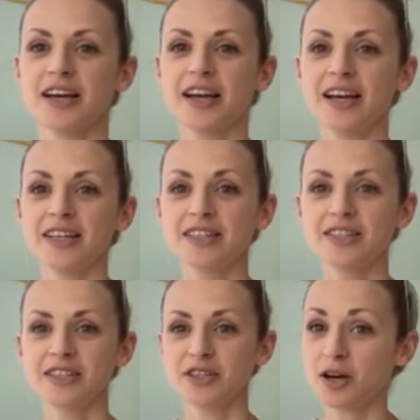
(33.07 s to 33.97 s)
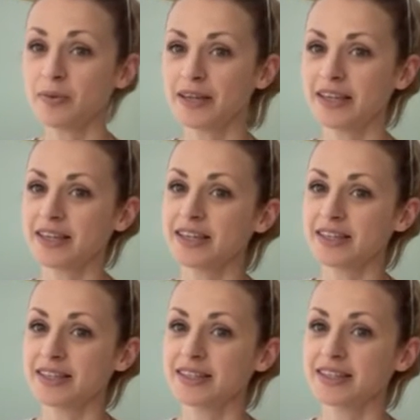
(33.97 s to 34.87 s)
and the topic
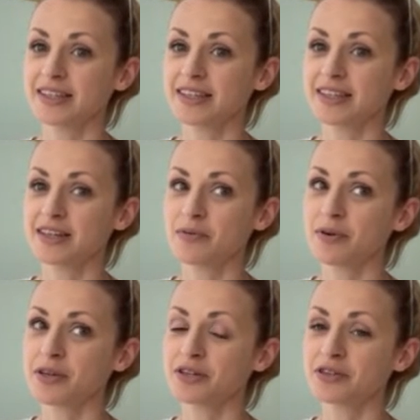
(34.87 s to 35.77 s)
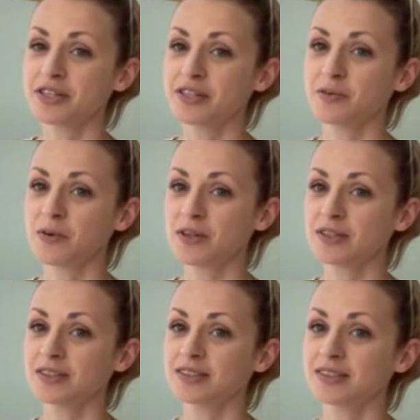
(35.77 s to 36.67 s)
is a very interesting one,